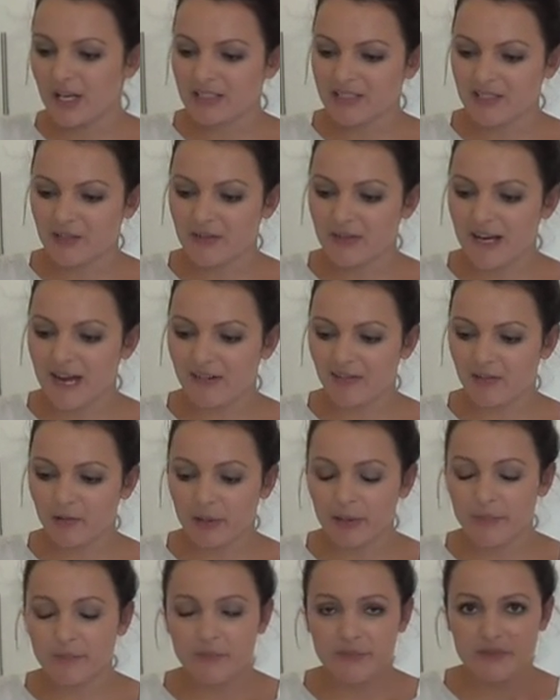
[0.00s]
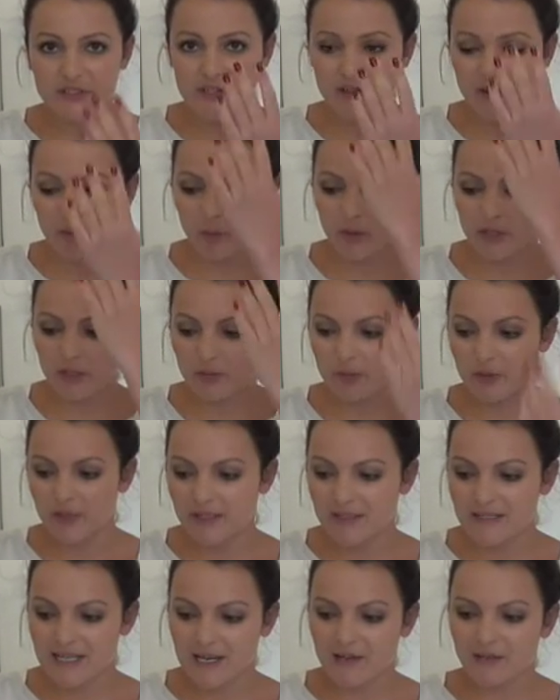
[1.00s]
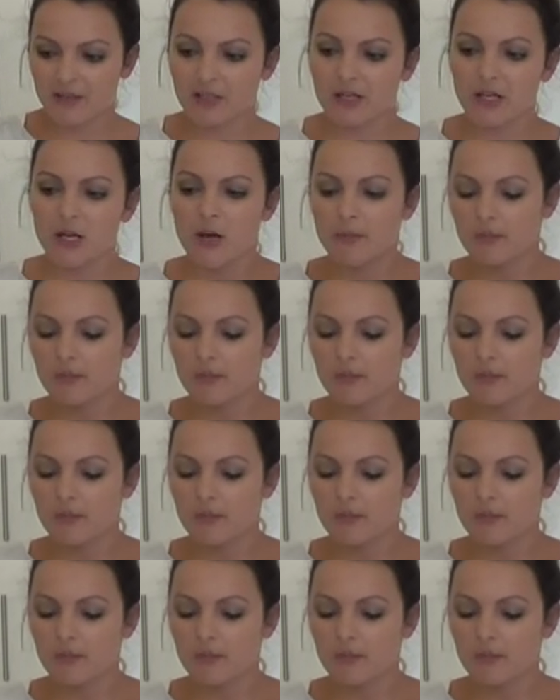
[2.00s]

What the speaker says: So narrower, so that when you put it down,